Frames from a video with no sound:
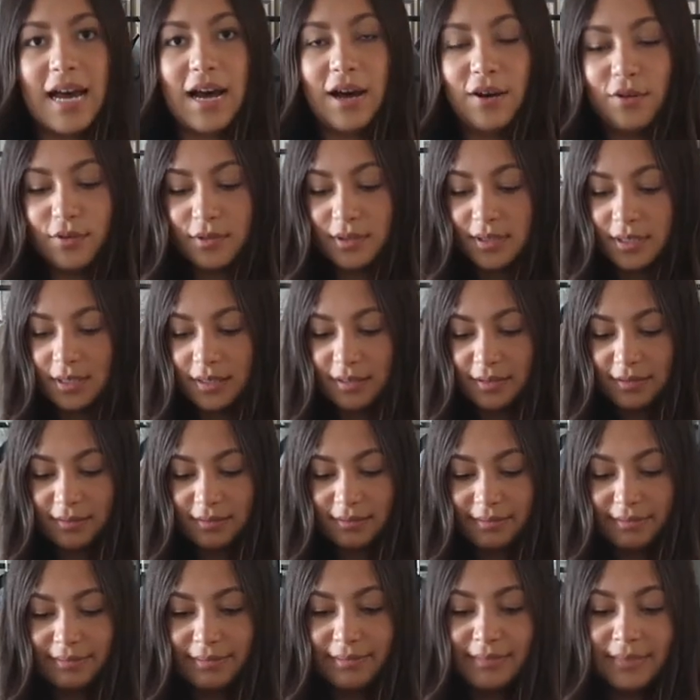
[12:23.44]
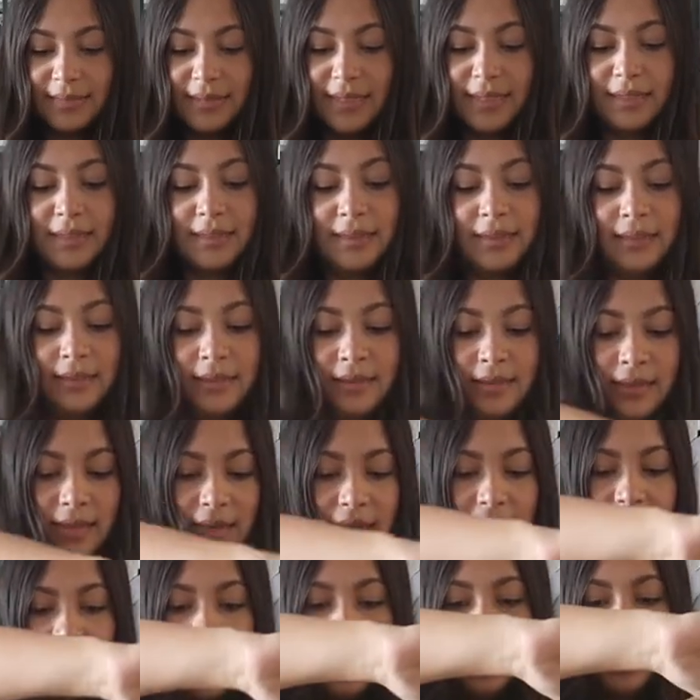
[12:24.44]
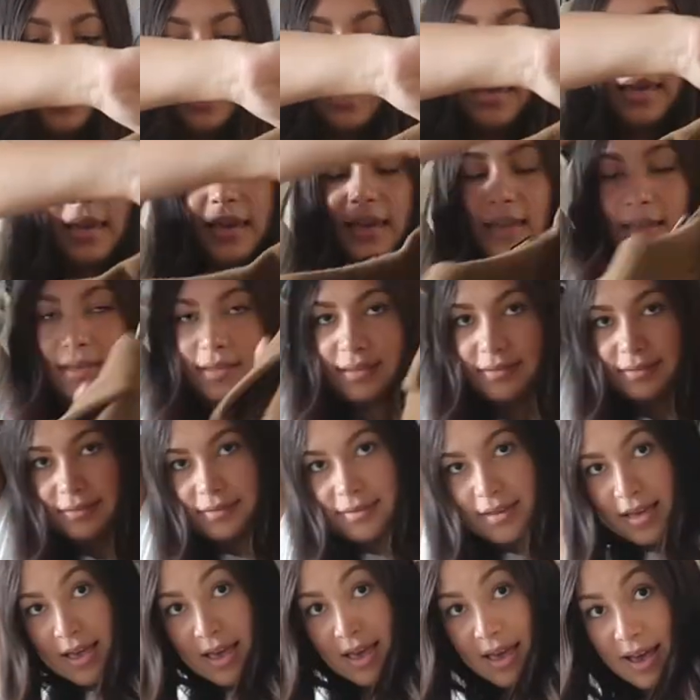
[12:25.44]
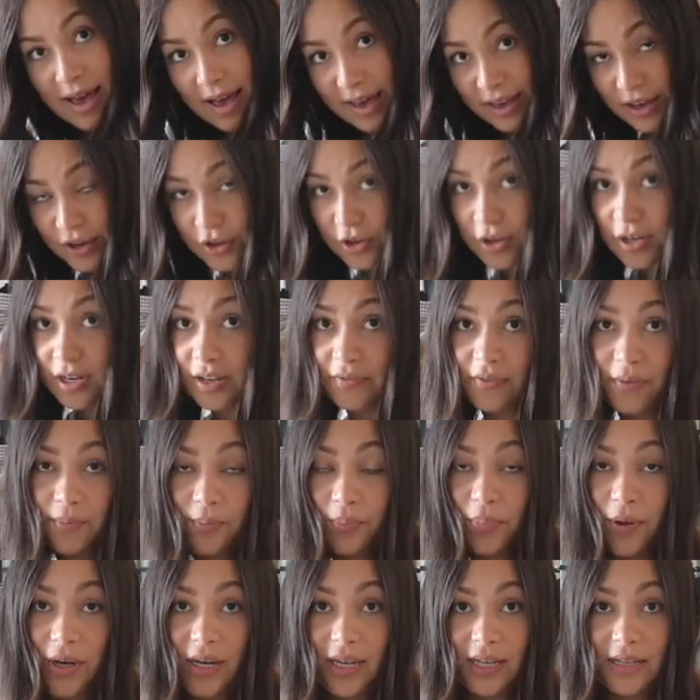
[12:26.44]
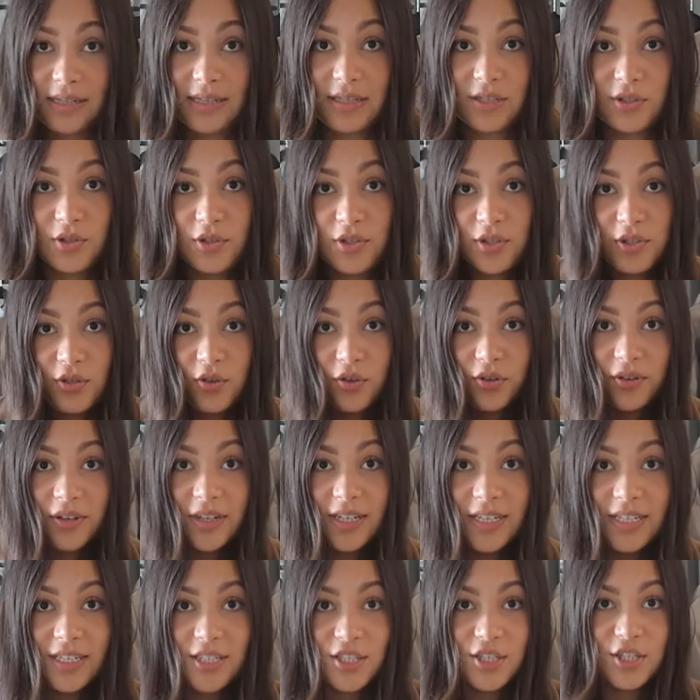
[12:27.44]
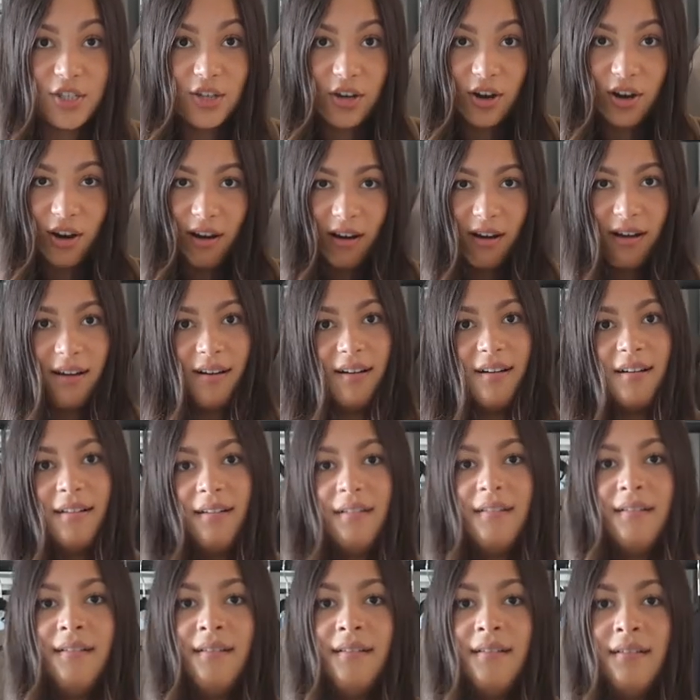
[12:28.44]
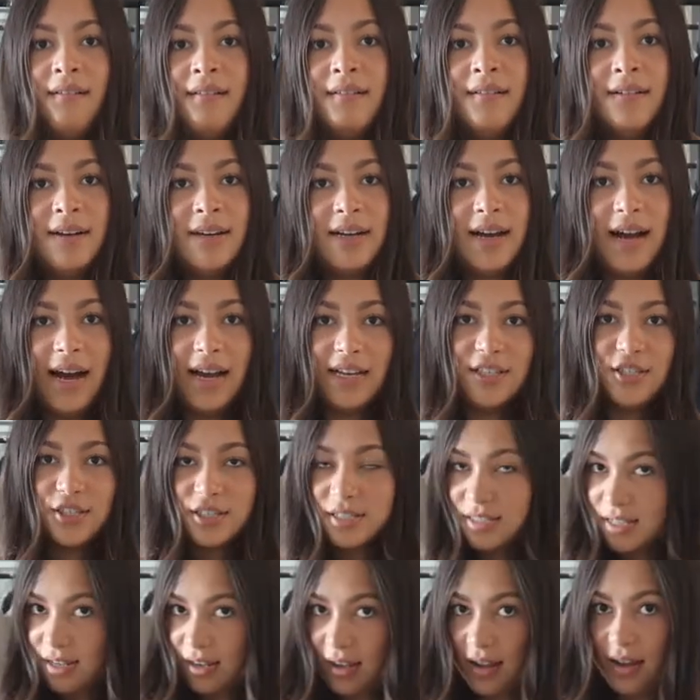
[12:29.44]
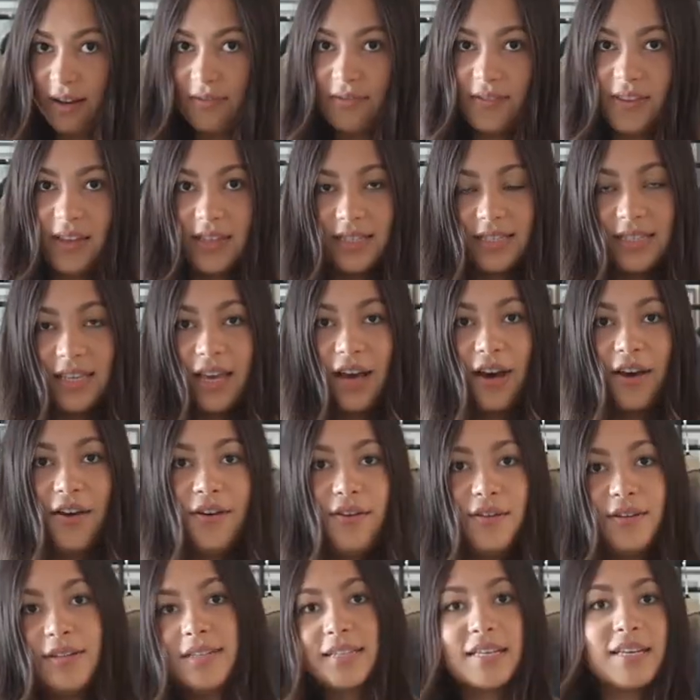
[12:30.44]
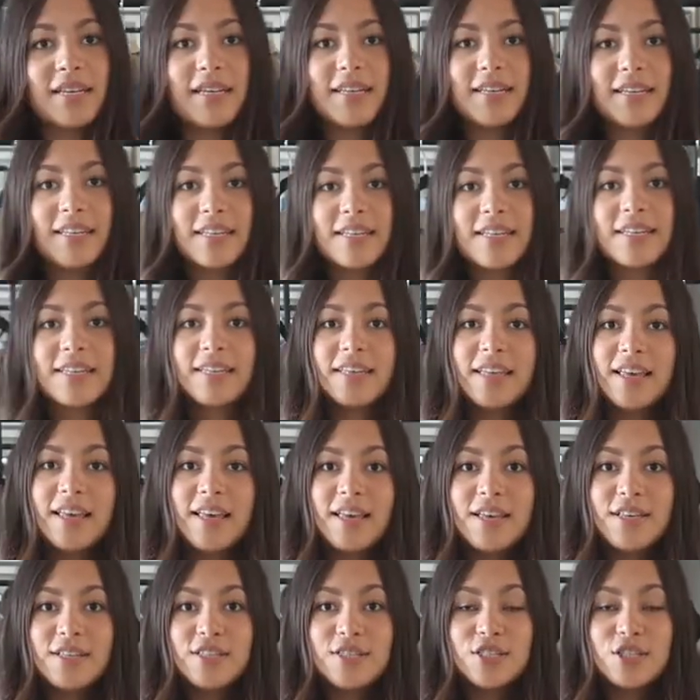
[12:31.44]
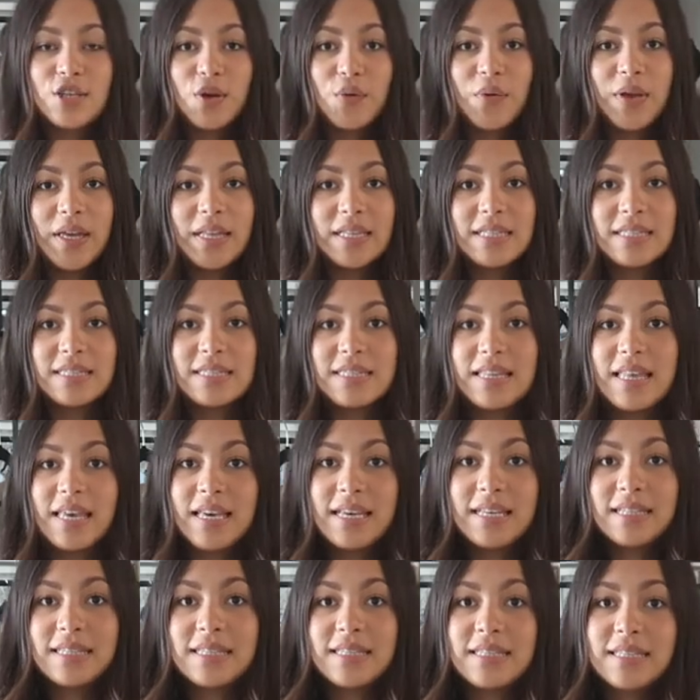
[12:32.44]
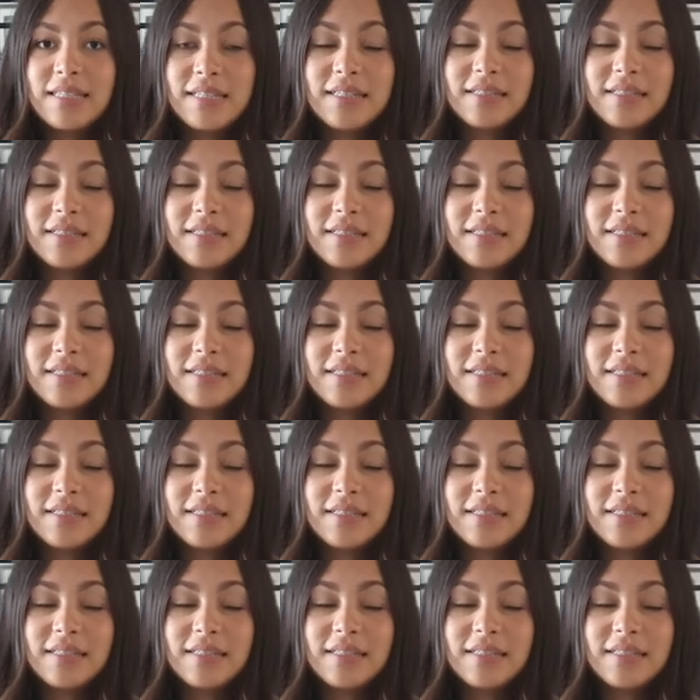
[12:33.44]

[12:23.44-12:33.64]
out. Hey. I couldn't even put it into the storage. Oh, I just love this coat. So it's this